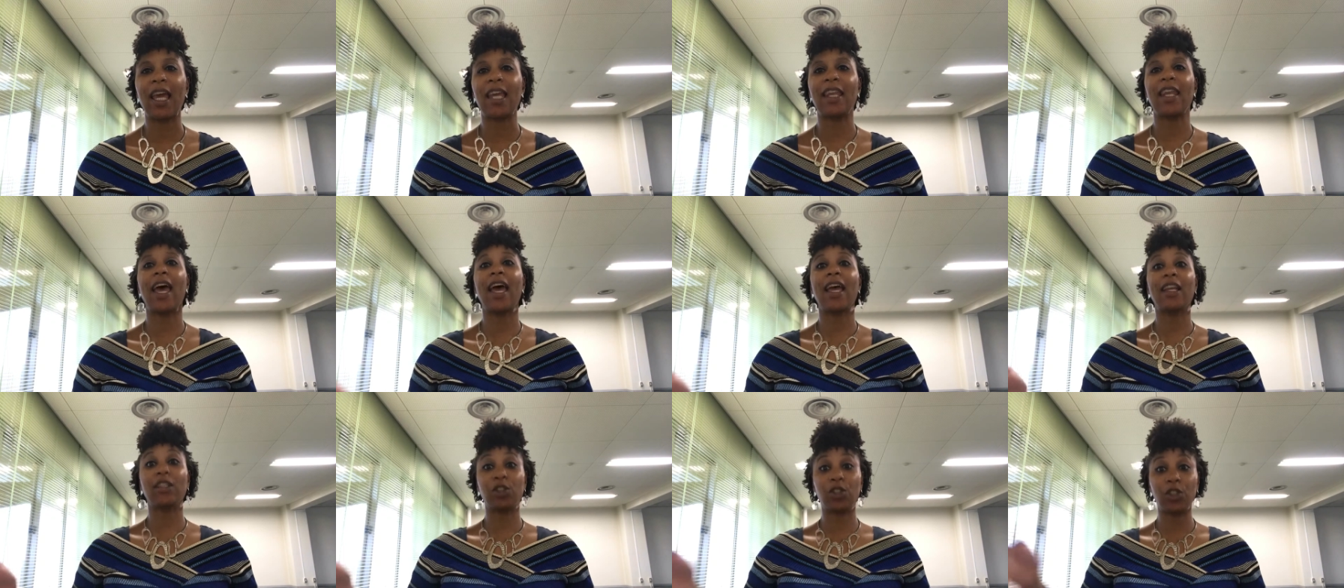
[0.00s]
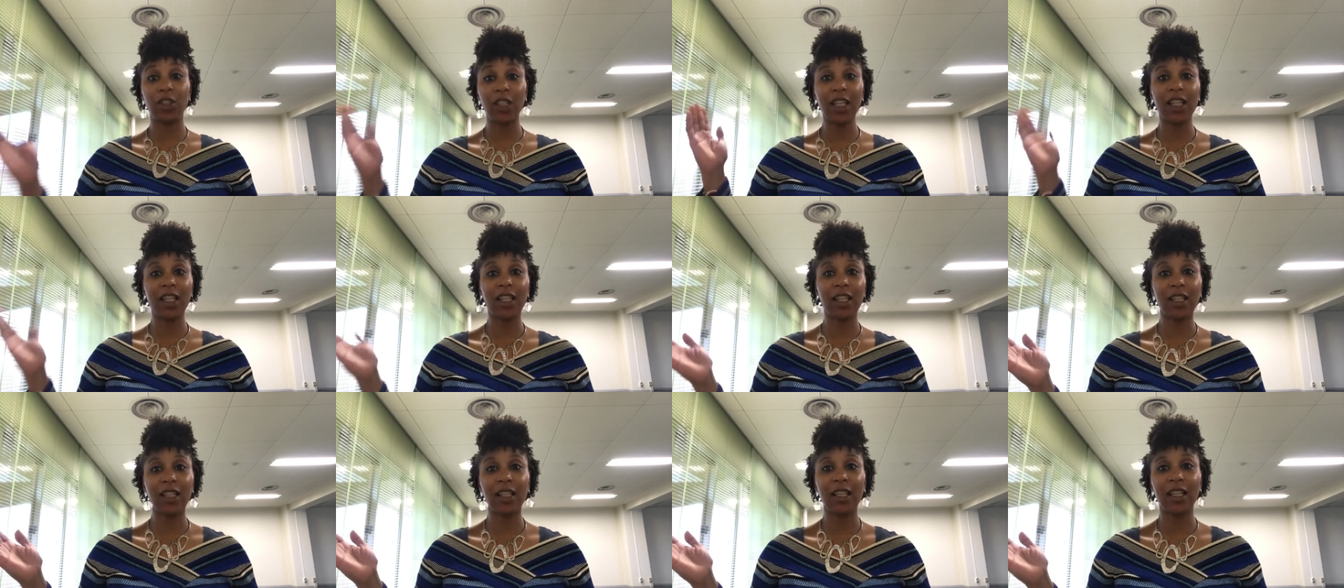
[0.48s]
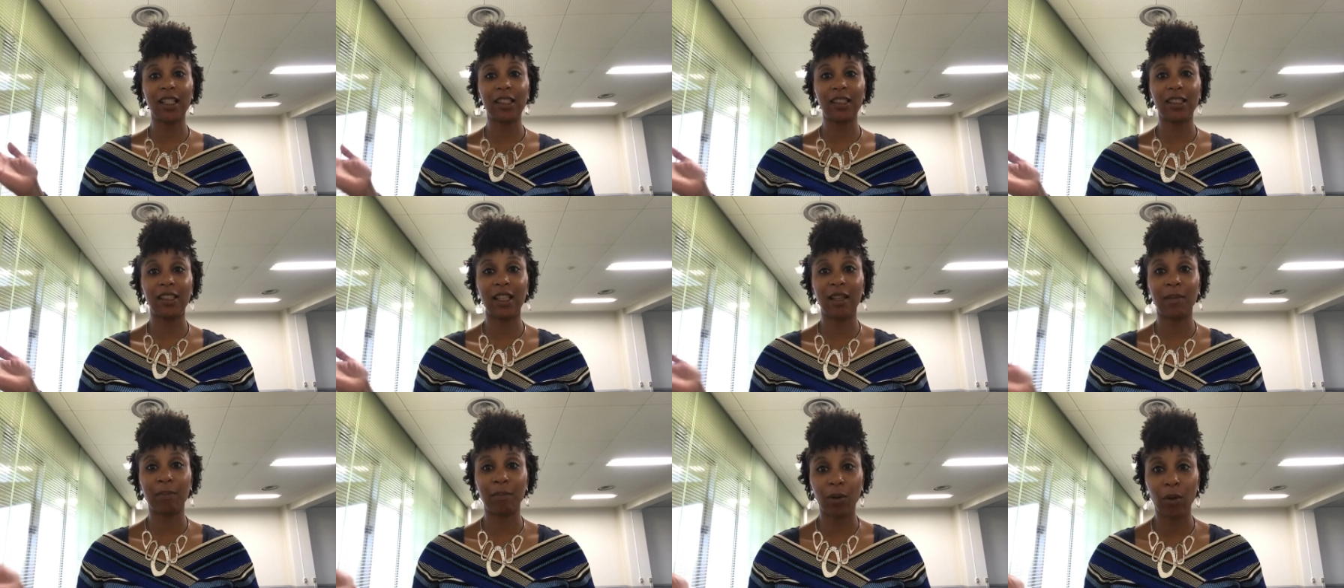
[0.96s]
And she is
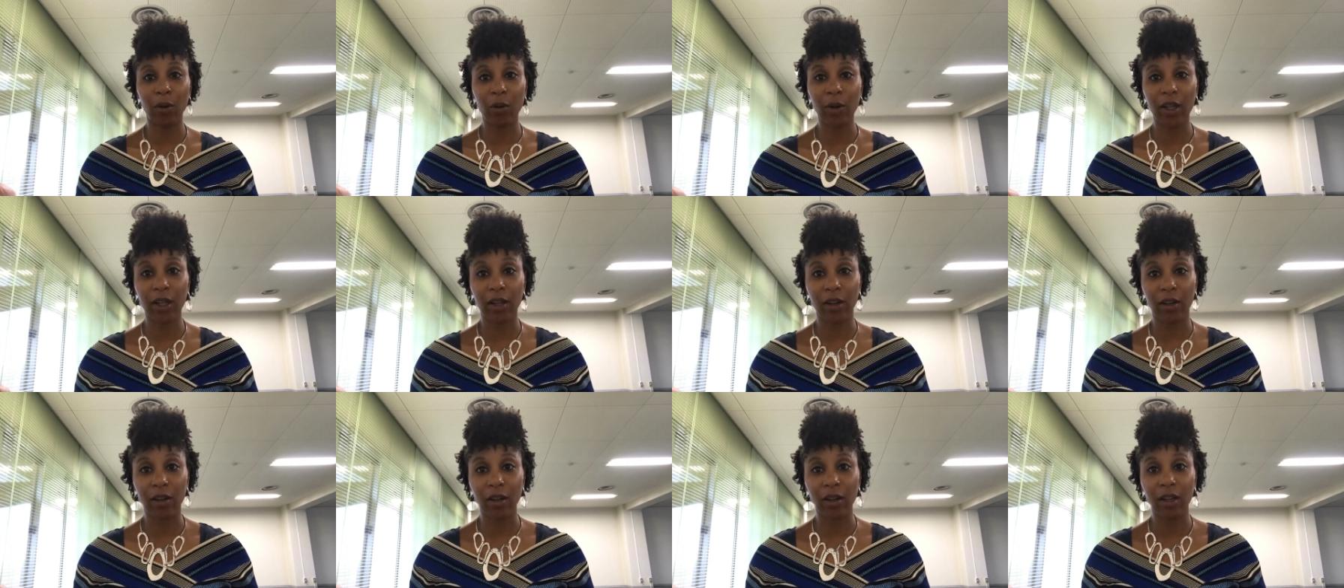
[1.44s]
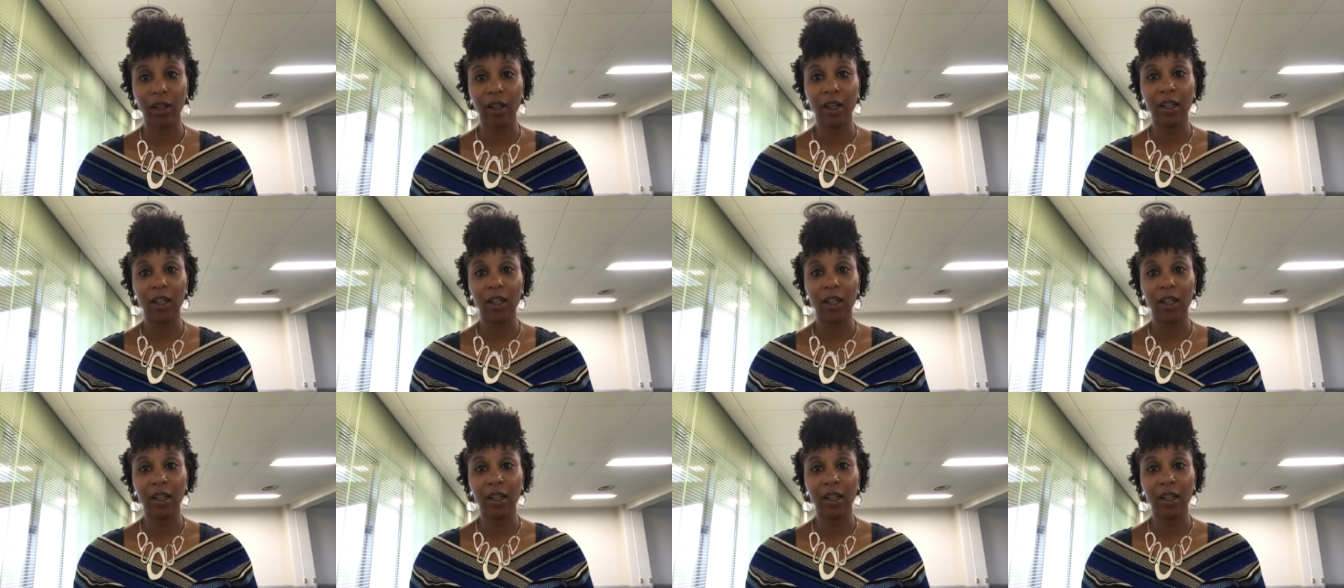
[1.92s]
the employer.